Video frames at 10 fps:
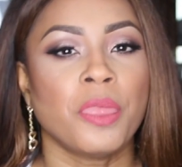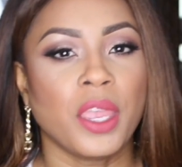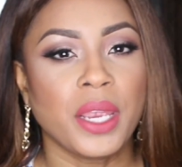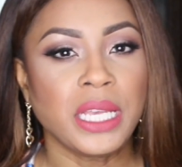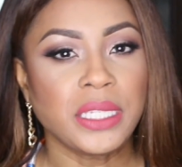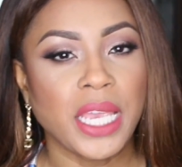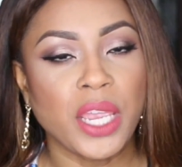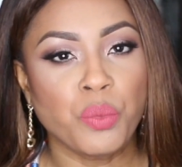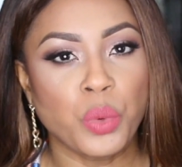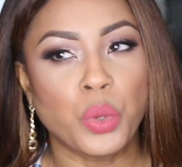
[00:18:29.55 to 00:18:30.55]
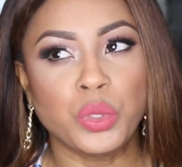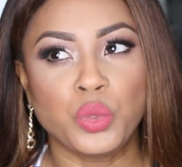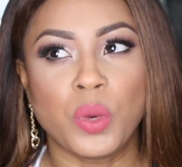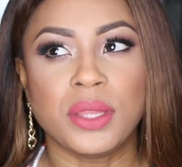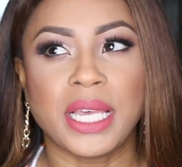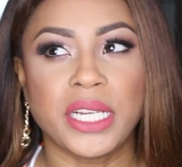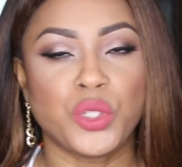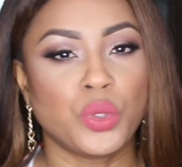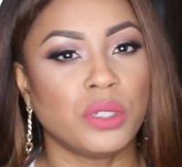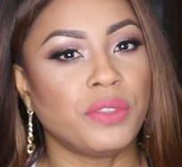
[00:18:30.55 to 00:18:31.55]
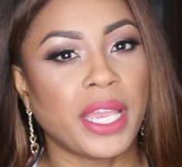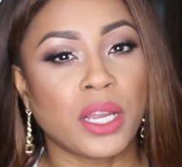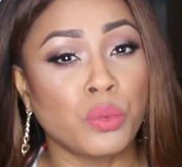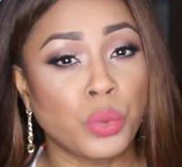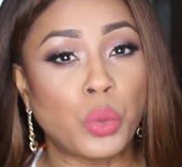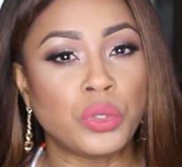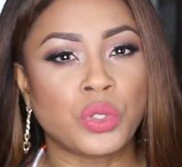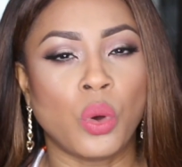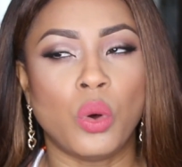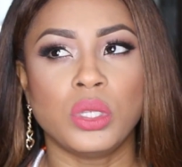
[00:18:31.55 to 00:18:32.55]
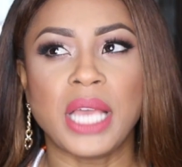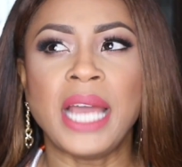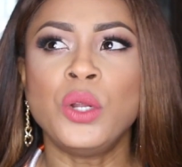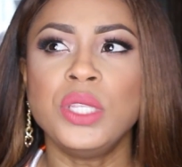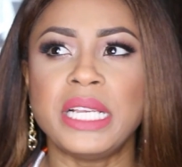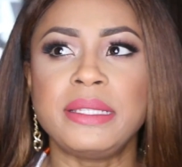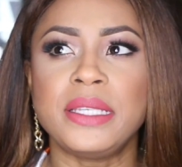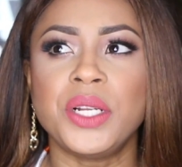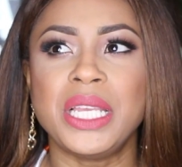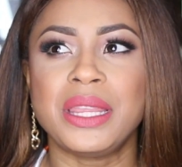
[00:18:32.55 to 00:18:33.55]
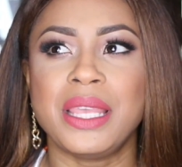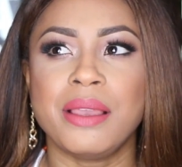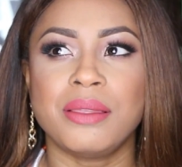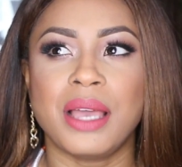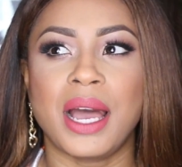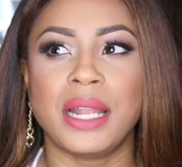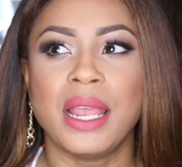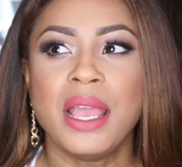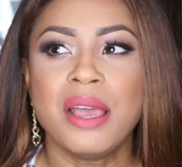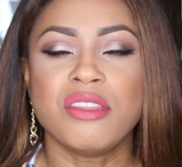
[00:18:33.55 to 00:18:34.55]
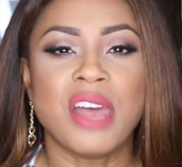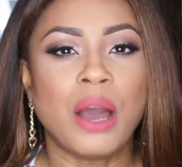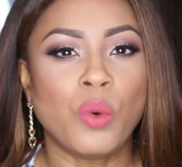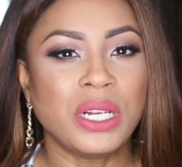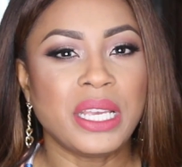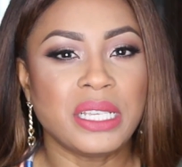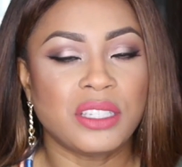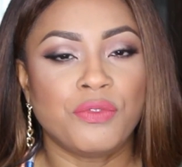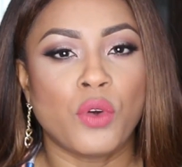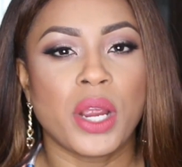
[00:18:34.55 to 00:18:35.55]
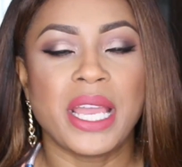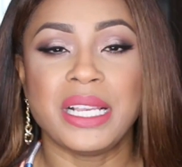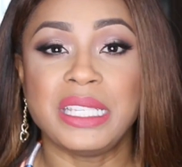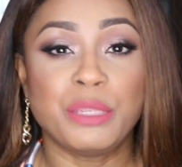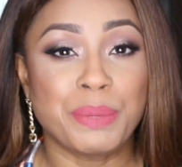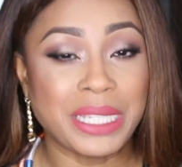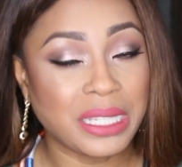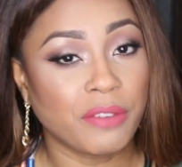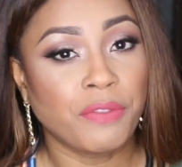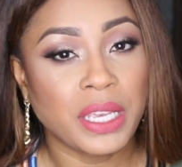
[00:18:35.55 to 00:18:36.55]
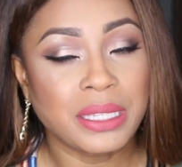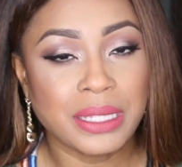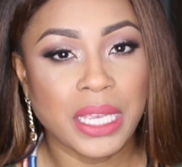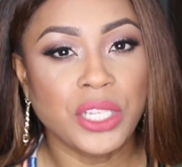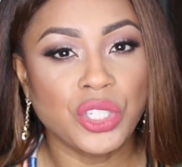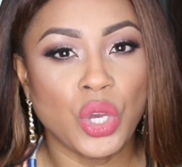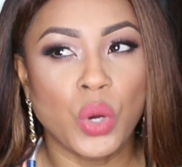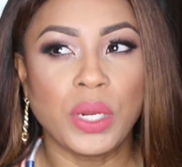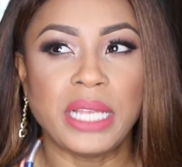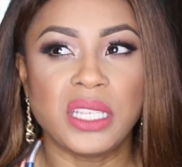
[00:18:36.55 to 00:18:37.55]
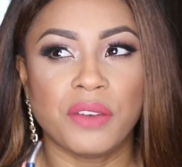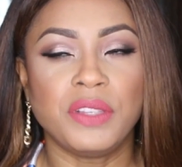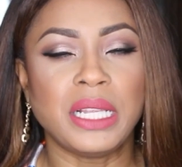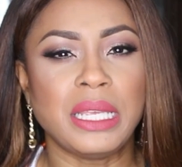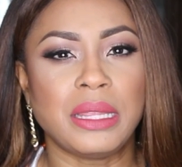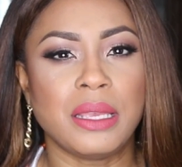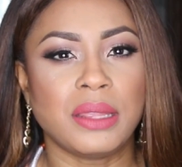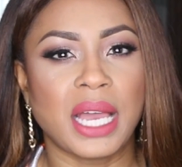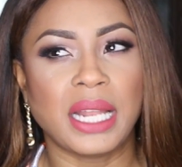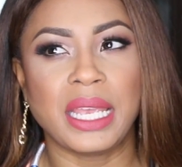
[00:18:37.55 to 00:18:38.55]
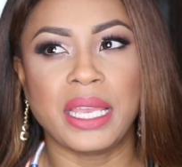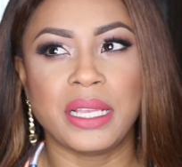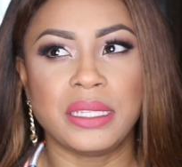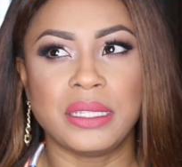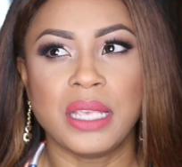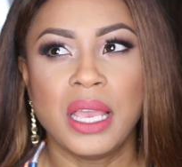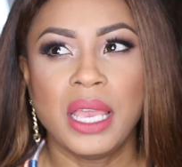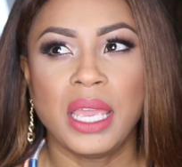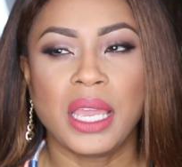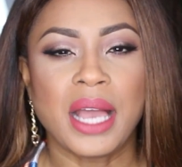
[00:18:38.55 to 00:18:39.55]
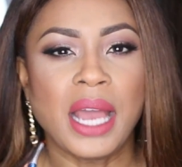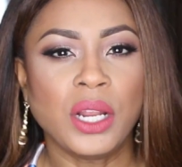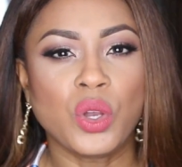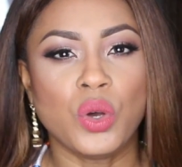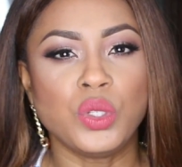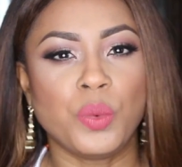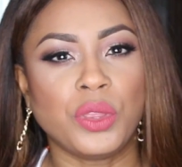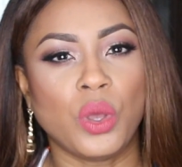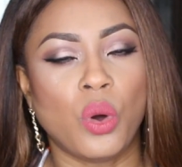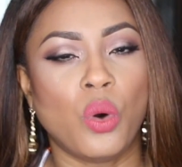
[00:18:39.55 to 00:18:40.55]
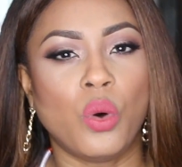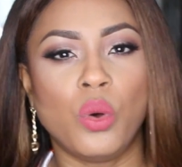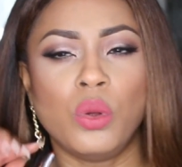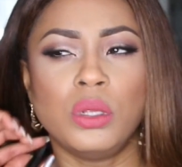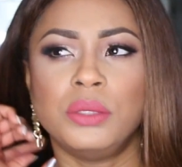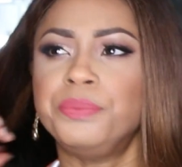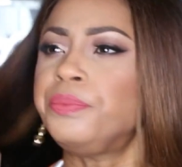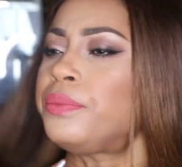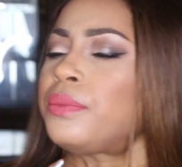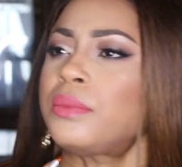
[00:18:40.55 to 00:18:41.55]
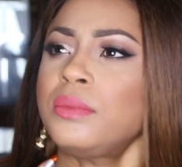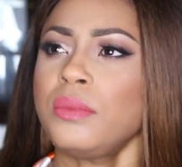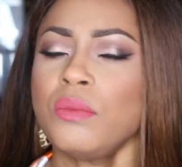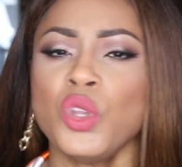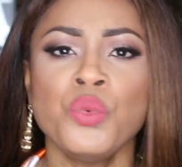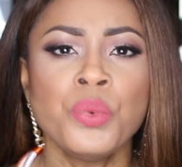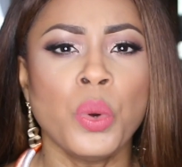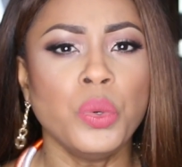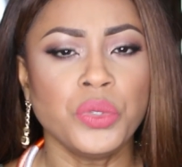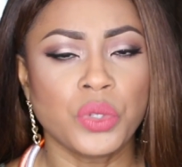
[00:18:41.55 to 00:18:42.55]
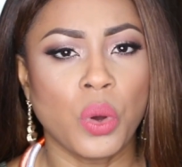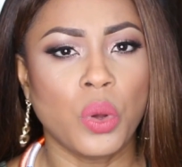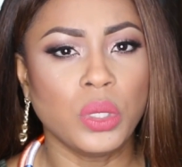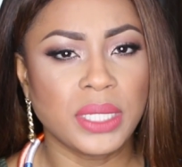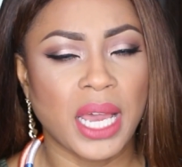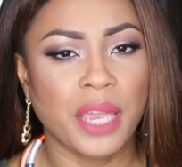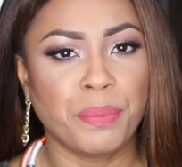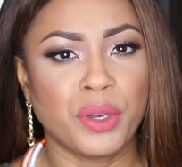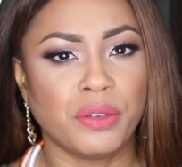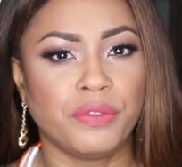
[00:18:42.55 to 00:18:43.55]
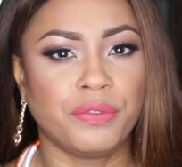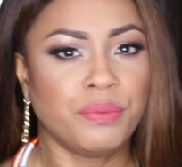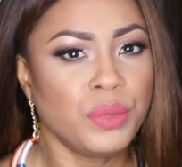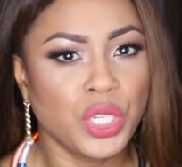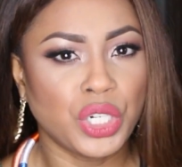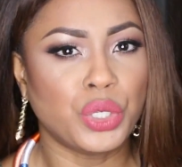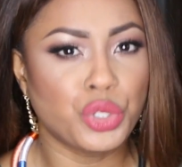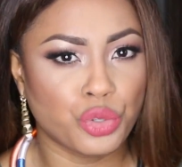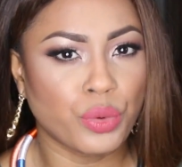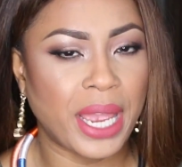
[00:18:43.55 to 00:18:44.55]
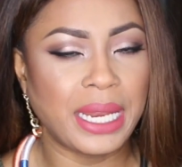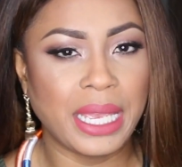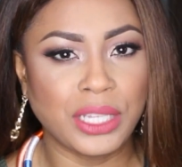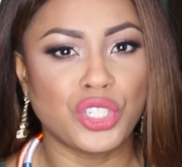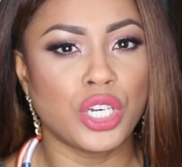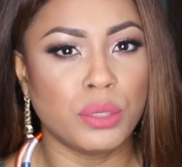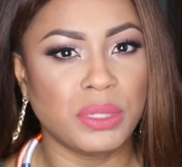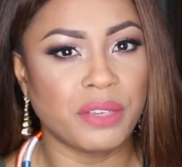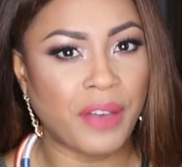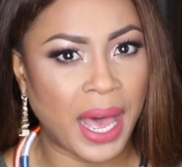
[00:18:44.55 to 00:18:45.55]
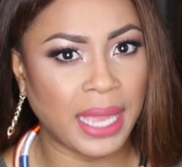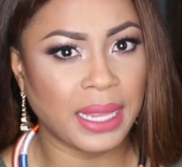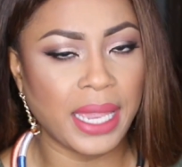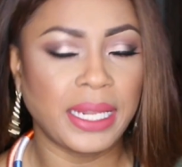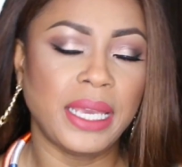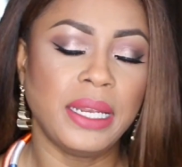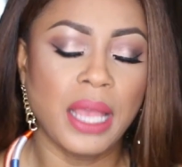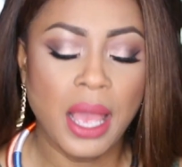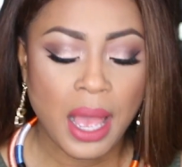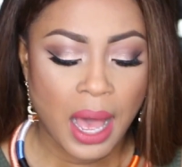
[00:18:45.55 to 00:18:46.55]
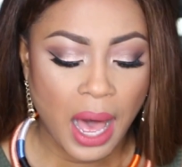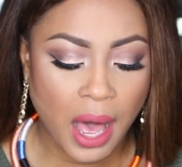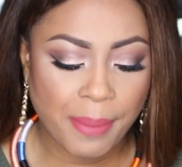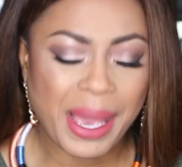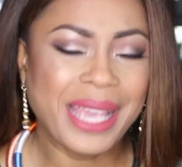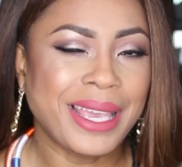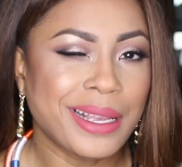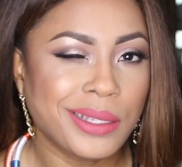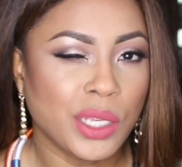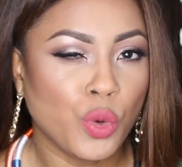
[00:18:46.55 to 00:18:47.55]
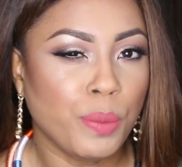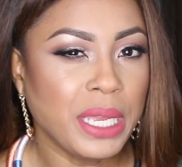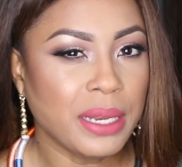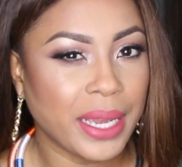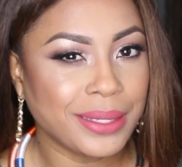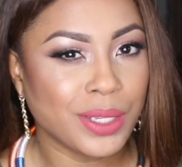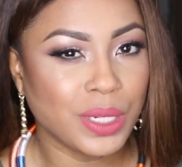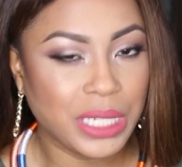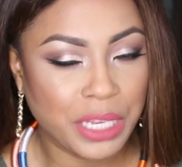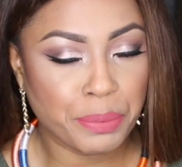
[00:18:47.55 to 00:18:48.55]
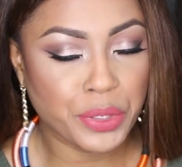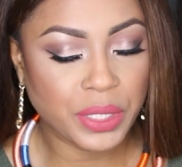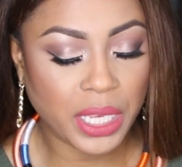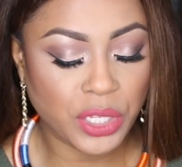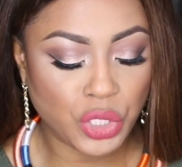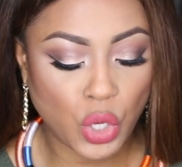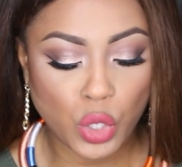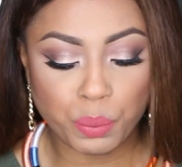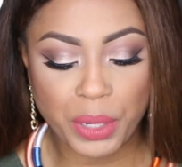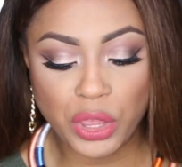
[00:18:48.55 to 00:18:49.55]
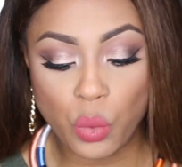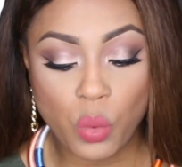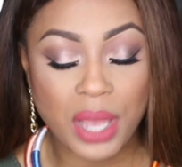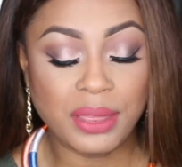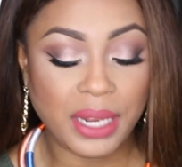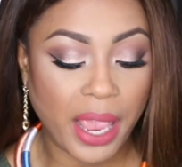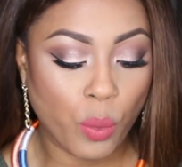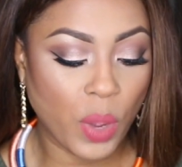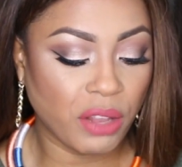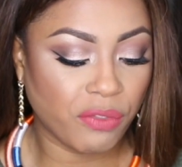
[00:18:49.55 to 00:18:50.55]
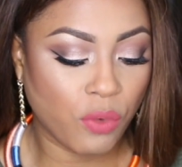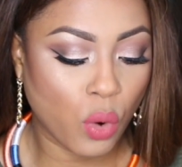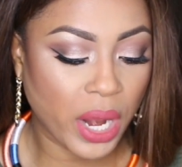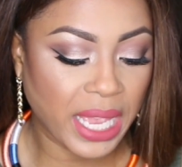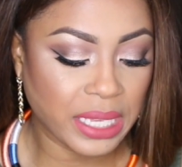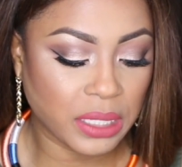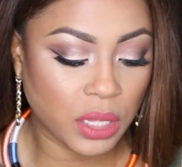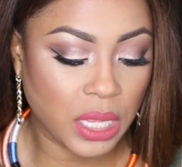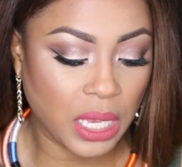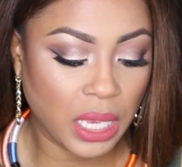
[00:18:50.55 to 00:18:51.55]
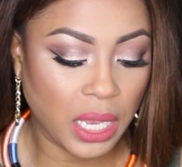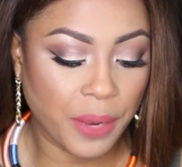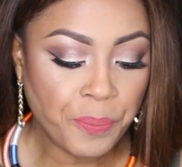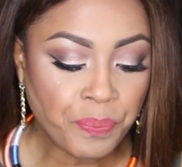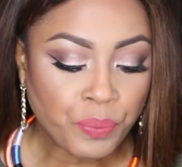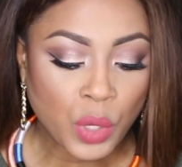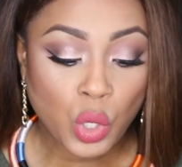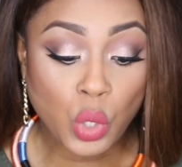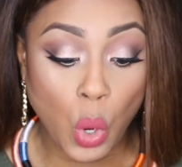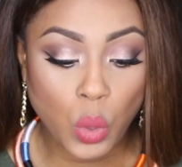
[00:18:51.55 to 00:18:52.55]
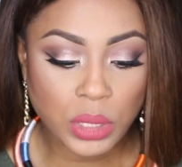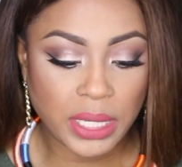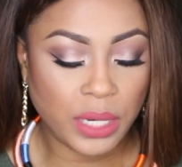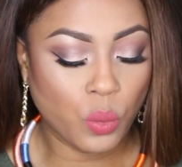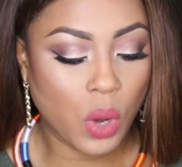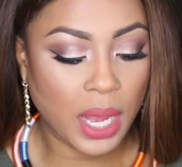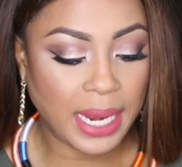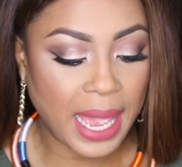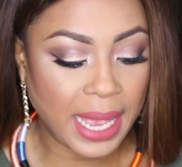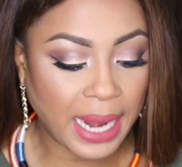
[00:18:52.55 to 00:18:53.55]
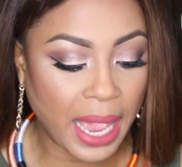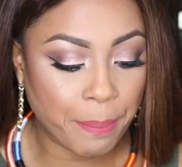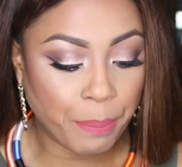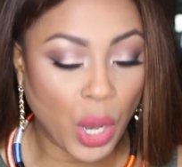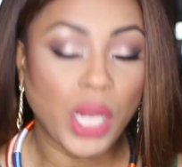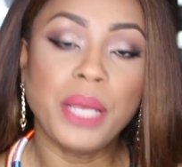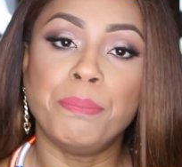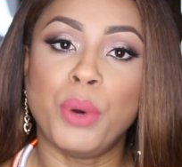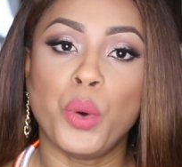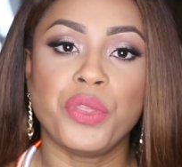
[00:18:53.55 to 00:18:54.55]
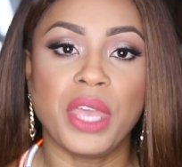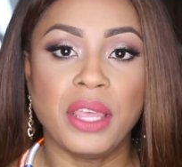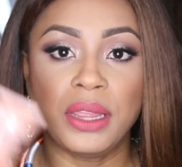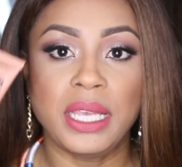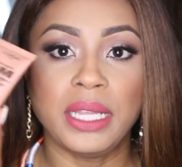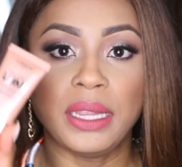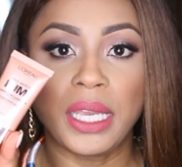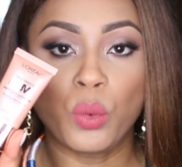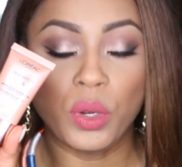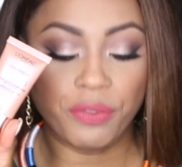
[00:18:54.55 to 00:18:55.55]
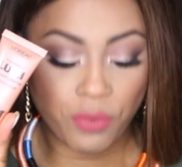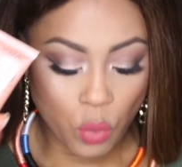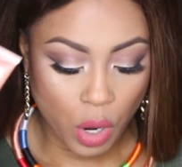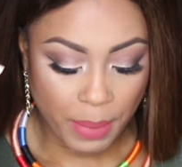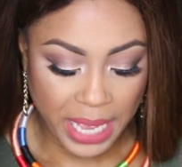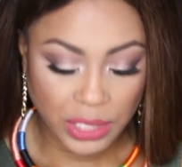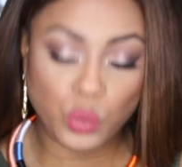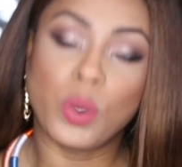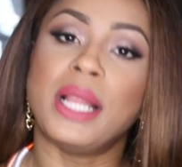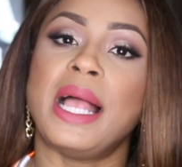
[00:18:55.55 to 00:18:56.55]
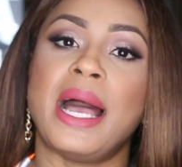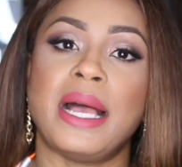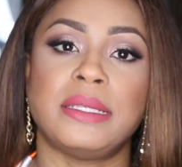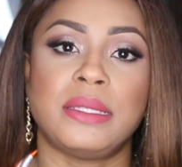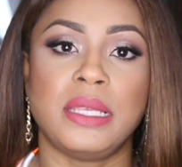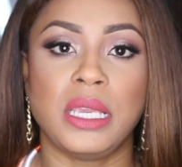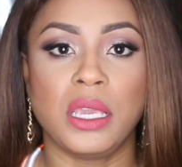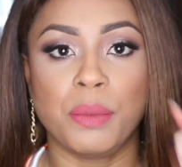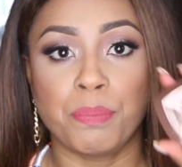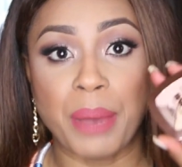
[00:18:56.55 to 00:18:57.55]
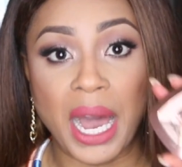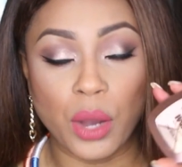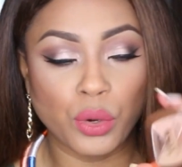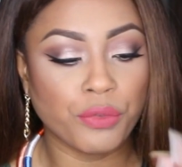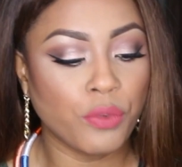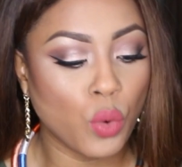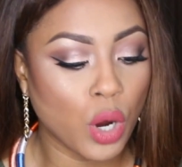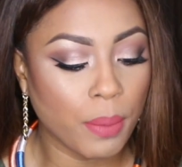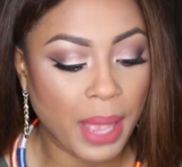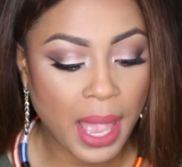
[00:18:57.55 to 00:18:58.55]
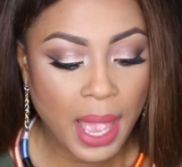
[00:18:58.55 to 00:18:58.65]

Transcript: There is a rose one that is sort of like a rose gold. I don't necessarily think that that one is for a specific skin tone. I definitely think that is, it kind of goes with the whole rose gold type of, you know, trend in terms of highlighting. I guess it will be nice on deeper skin tone, but the one that I went for is the golden one, and I bought it both in the liquid form as well as the powder form.